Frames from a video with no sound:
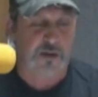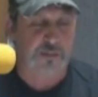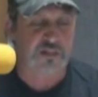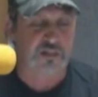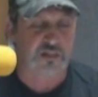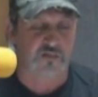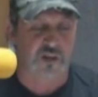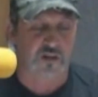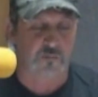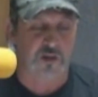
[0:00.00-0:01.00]
Premises
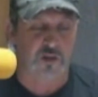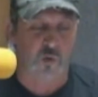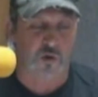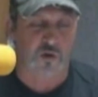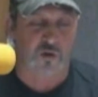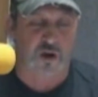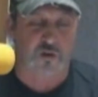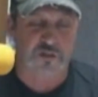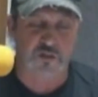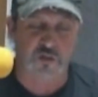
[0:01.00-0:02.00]
of a government court or
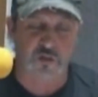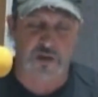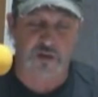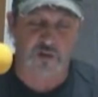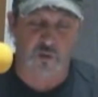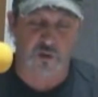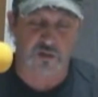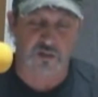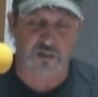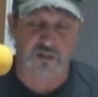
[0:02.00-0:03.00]
offices used by
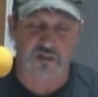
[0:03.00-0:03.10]
court,